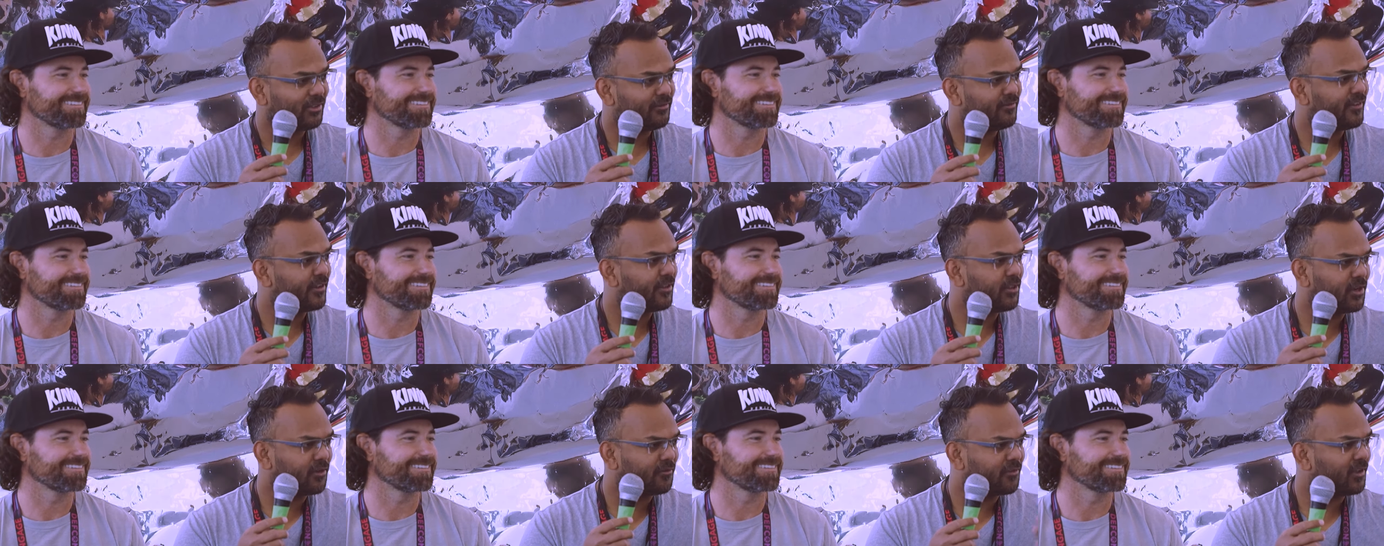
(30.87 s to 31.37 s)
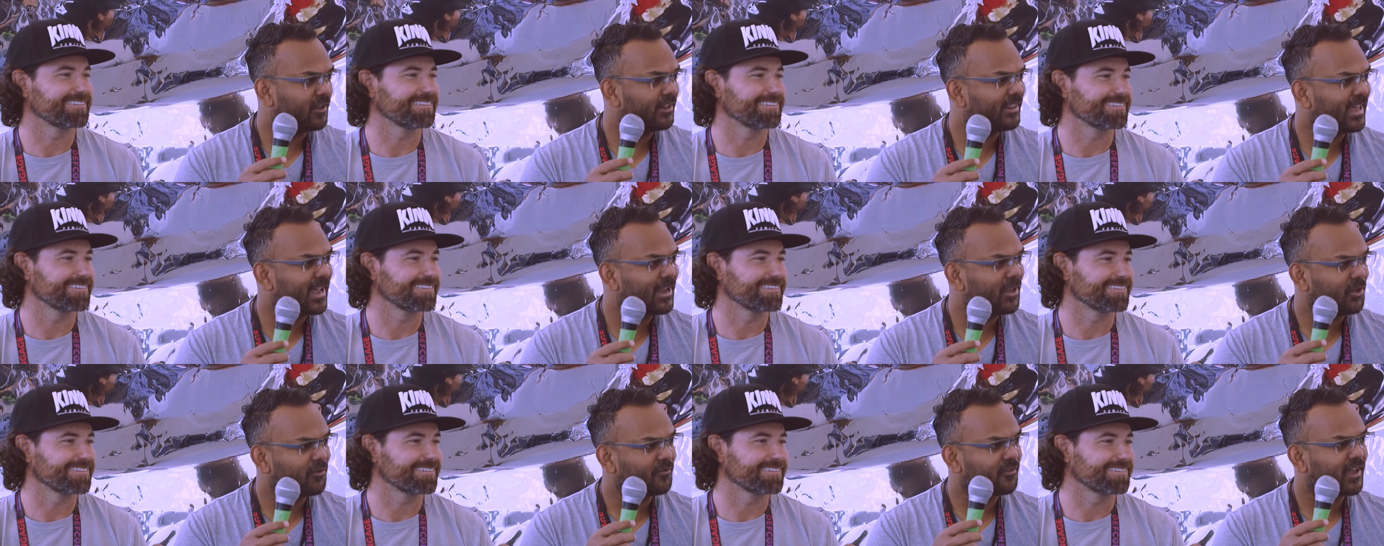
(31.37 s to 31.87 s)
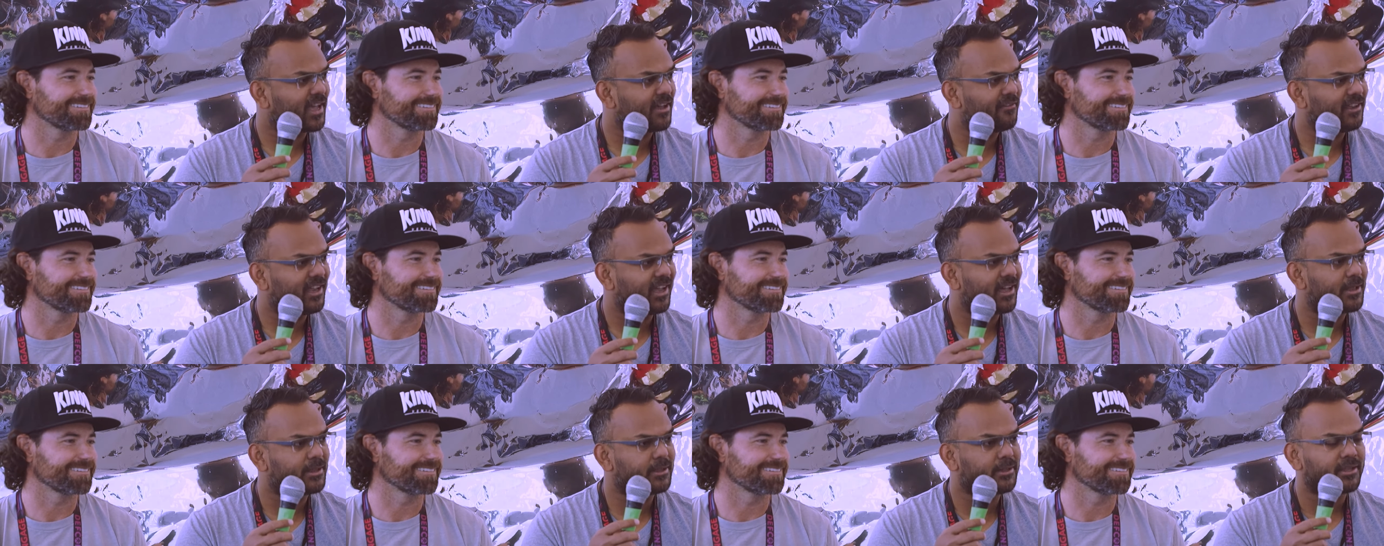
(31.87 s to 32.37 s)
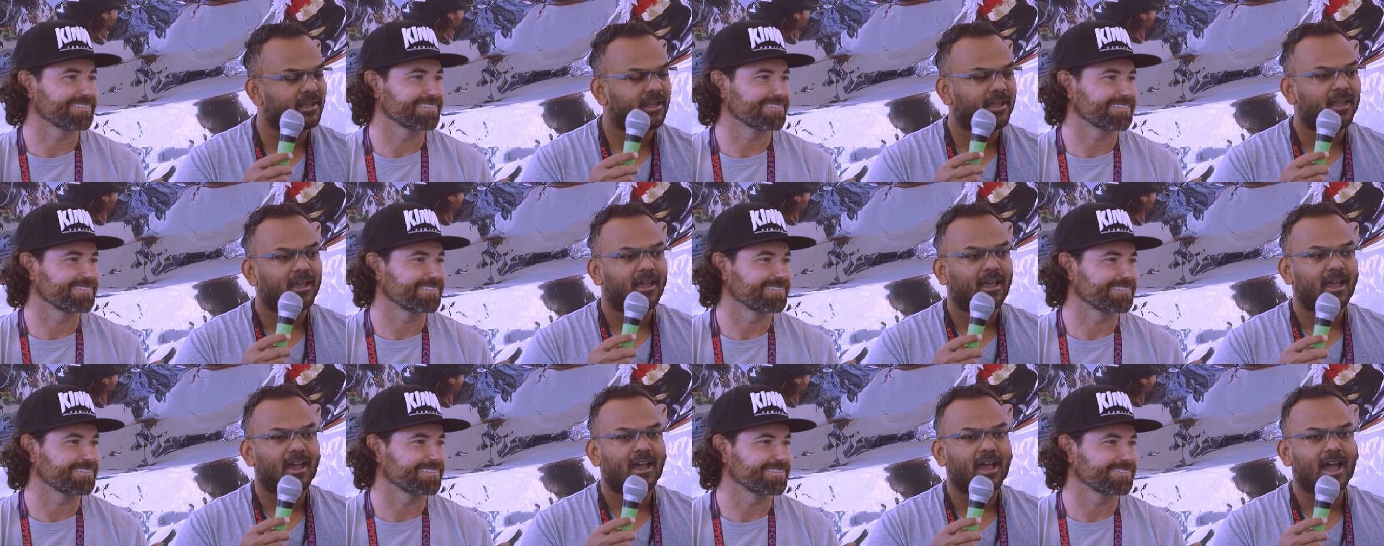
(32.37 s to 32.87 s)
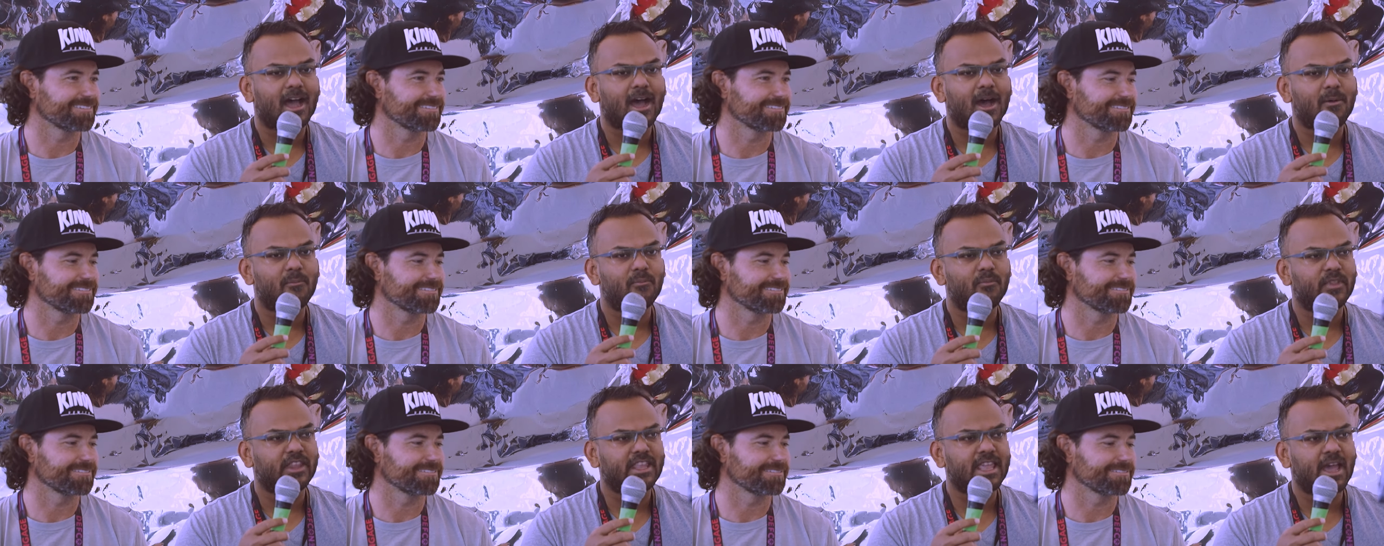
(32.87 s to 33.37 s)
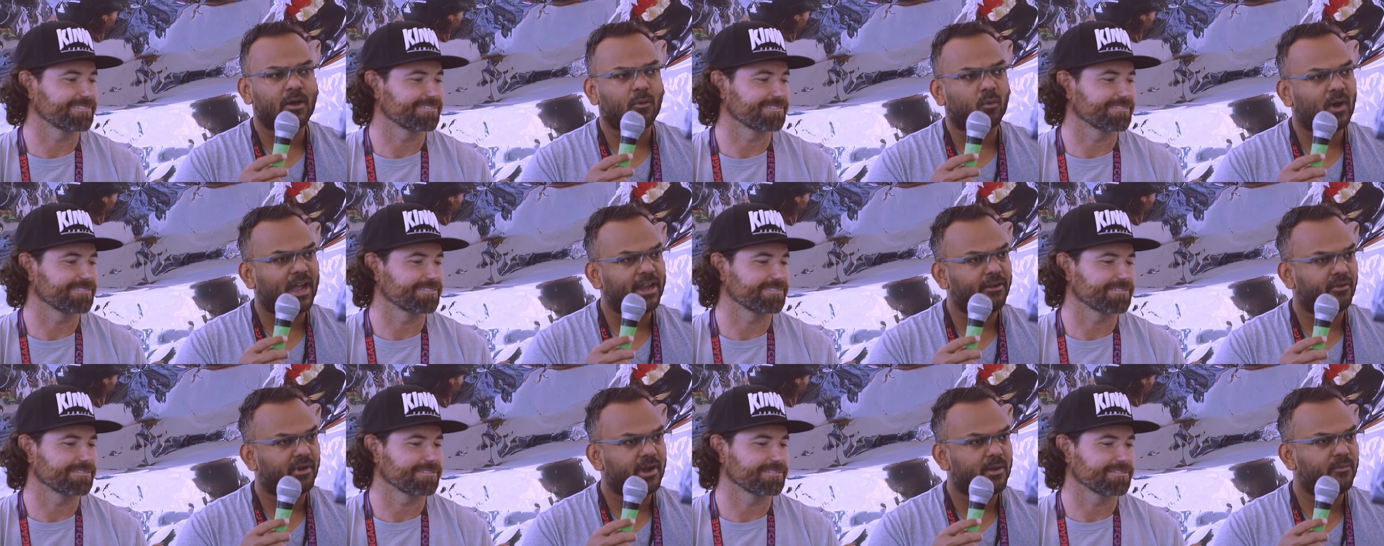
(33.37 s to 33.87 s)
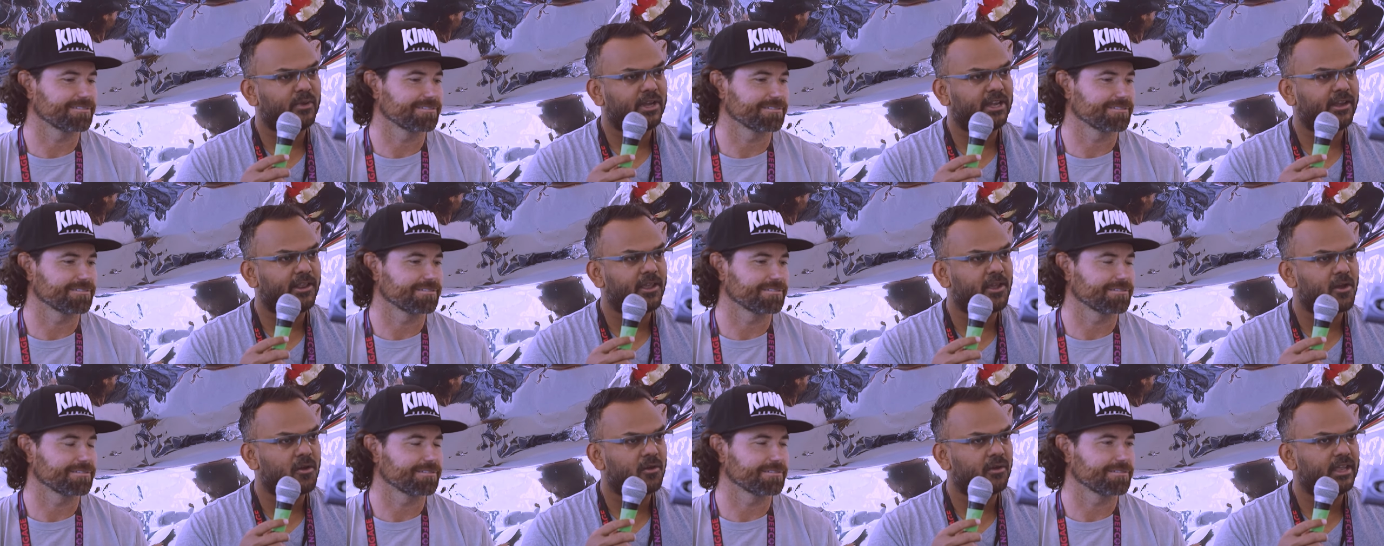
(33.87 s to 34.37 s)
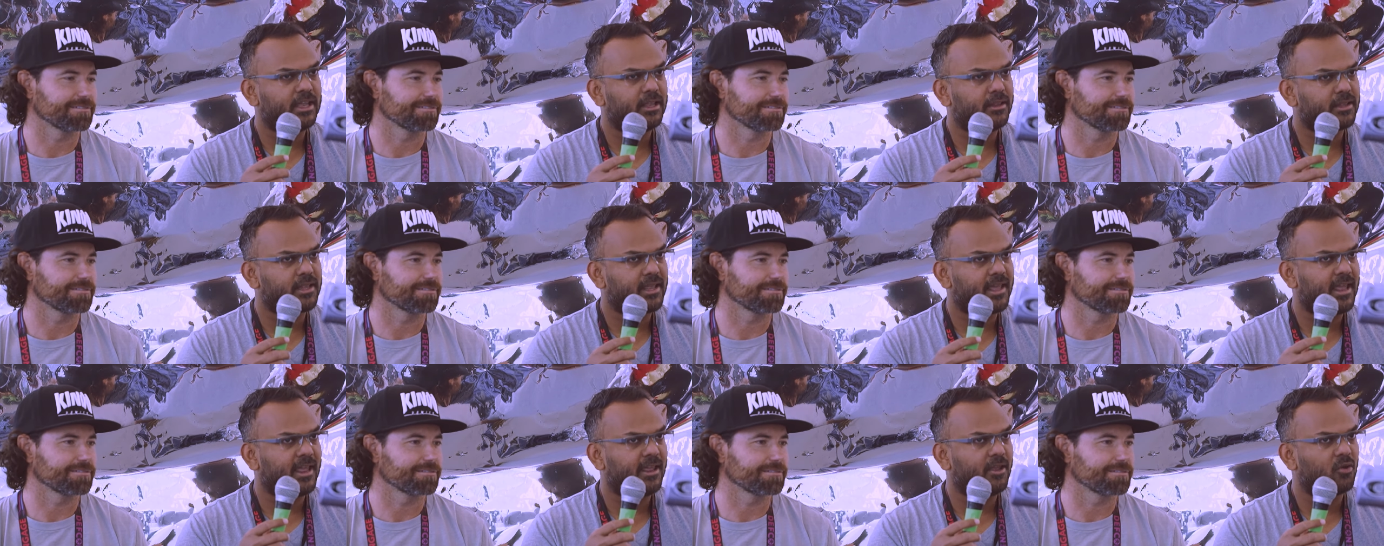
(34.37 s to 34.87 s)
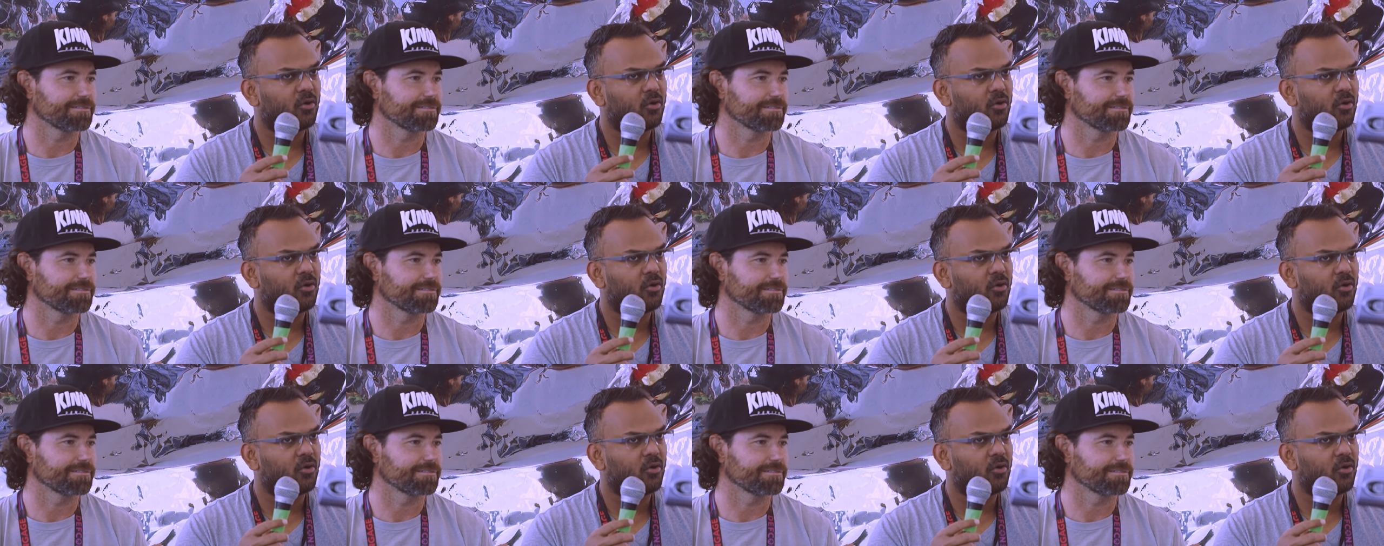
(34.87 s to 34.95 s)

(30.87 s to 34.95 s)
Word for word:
Speaker 1: first of all, thank you for having us. Of course. Um, yeah, White Rabbit Neo is a